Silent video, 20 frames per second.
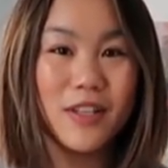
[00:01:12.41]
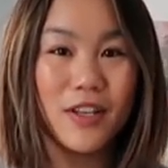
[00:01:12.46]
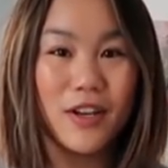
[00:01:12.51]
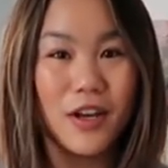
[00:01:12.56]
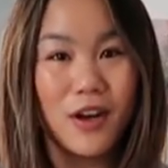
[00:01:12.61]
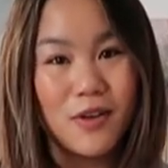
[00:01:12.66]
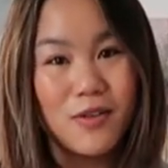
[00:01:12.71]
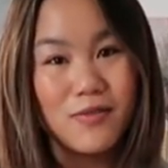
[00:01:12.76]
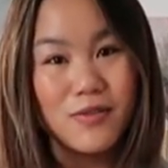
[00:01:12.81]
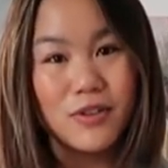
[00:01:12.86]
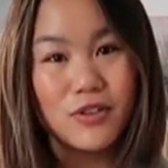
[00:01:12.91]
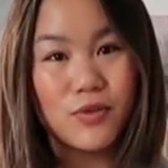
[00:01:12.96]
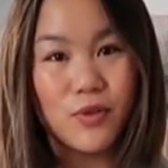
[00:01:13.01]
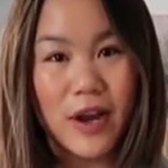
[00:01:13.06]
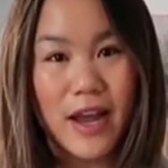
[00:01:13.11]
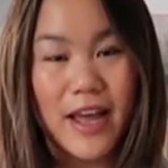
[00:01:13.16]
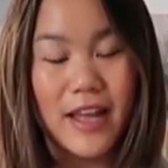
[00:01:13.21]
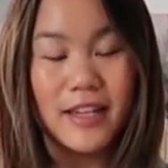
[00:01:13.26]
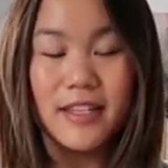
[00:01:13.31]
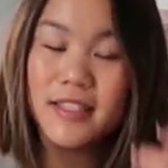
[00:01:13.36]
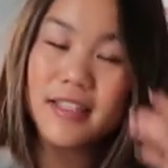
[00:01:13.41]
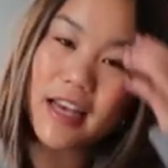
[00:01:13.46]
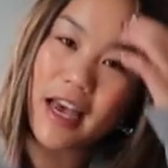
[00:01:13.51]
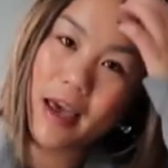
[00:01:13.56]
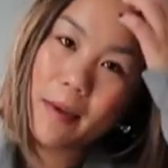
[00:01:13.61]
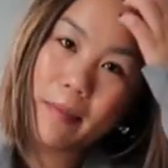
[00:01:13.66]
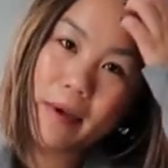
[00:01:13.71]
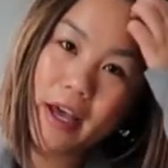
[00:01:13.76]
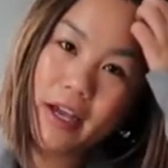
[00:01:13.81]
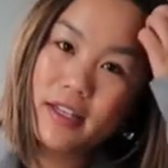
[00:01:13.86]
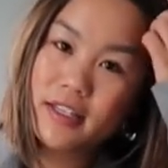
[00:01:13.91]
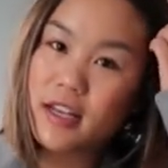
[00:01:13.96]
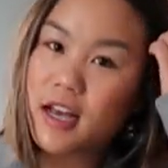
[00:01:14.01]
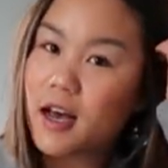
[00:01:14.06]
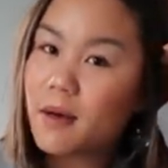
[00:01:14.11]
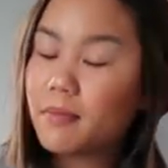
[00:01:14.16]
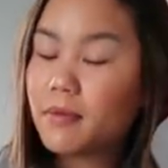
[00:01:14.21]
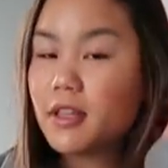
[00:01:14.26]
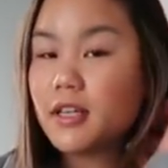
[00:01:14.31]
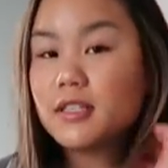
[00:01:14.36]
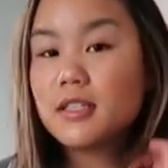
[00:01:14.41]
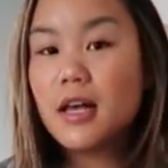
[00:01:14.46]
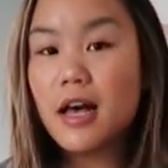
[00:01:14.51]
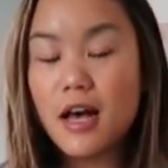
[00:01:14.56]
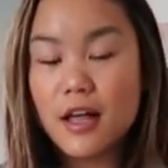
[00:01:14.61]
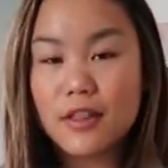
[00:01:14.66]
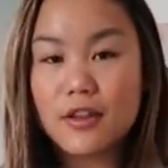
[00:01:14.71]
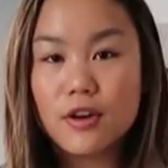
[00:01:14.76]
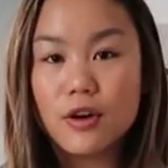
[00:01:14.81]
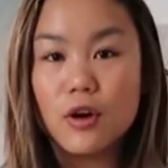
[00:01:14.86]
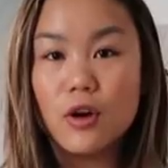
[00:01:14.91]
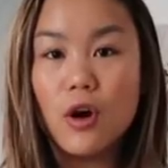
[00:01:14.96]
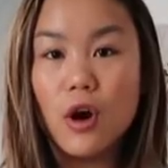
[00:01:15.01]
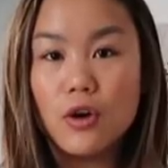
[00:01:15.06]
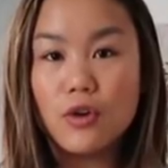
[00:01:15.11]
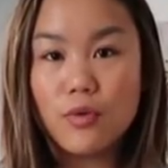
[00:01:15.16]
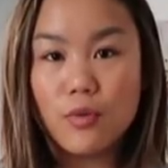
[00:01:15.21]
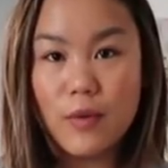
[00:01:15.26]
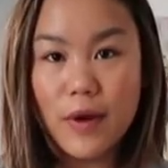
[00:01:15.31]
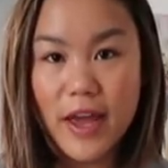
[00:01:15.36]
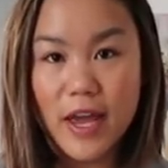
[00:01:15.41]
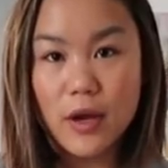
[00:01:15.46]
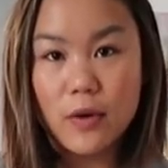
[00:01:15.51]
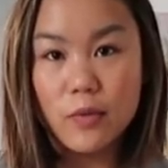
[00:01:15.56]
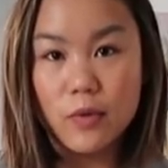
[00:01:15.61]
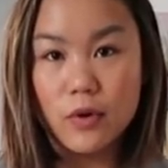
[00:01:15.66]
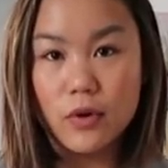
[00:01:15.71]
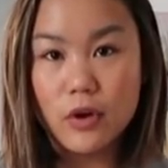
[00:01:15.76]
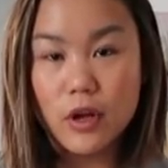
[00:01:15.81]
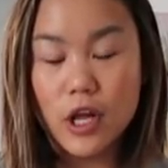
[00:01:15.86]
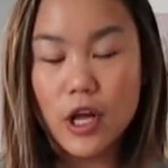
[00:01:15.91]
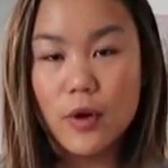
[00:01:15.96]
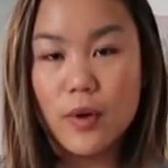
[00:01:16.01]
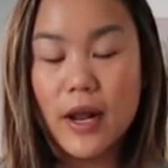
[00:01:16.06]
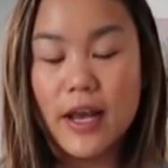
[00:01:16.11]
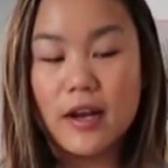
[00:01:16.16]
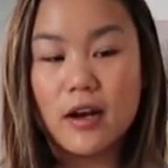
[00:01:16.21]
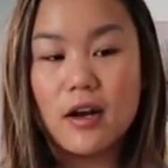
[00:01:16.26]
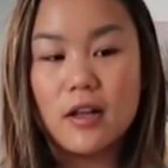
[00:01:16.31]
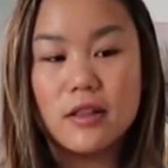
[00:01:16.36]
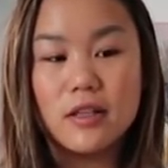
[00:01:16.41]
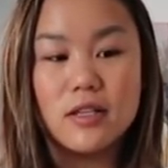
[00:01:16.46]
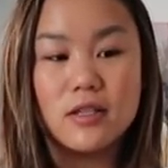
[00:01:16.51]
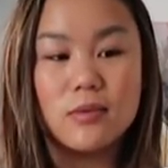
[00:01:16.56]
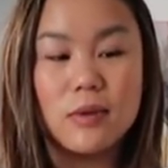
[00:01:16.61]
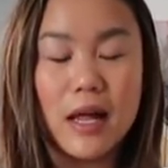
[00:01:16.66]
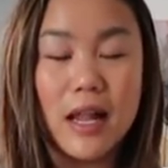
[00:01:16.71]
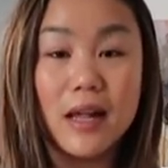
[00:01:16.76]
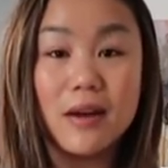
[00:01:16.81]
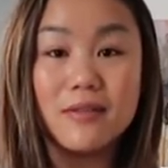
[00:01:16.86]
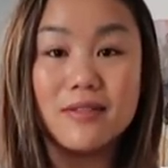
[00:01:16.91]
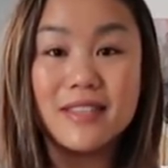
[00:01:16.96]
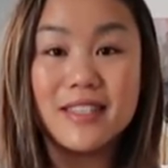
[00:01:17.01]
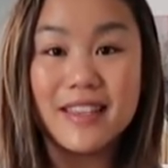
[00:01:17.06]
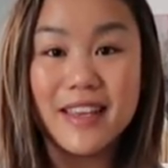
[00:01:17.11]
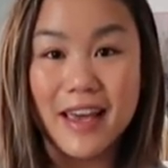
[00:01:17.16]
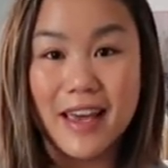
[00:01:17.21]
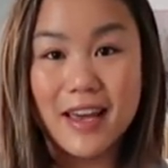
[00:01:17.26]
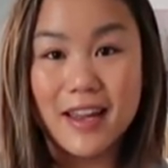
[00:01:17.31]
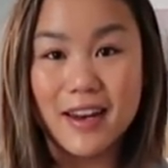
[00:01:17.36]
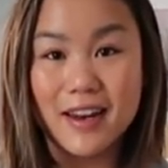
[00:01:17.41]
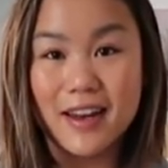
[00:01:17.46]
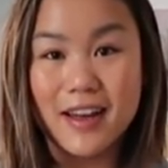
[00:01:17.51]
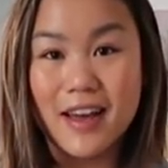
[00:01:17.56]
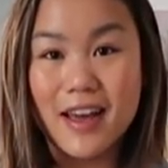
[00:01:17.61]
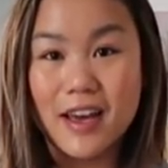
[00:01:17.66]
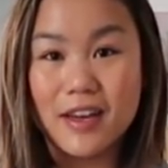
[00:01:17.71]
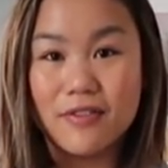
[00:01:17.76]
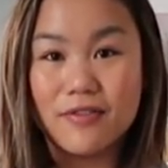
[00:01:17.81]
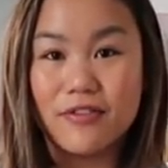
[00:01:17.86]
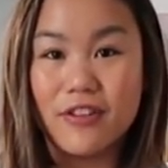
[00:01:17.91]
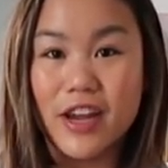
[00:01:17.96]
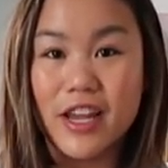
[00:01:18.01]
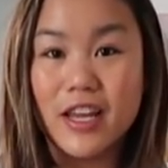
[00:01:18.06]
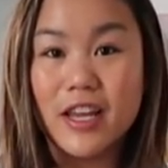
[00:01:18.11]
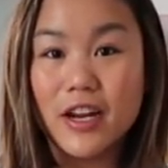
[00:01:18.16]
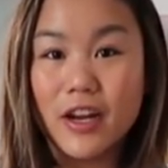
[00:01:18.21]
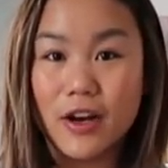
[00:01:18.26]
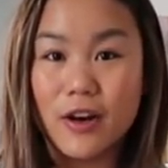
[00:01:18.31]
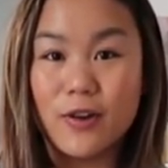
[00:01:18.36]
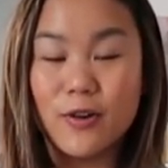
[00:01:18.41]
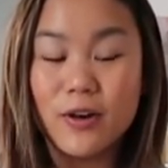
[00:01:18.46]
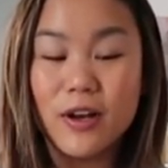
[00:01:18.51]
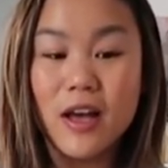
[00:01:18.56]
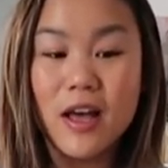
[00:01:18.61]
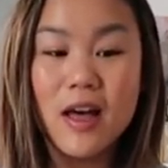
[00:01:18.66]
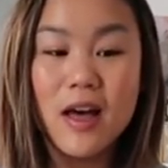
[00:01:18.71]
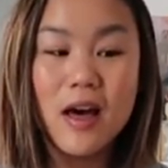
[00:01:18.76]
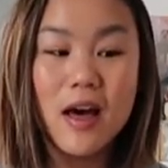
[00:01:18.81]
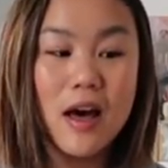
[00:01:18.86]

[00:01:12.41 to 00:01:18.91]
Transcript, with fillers: with the coat trend, I picked up this other gray wool coat. I got this while I was in Canada at Frank and Oak.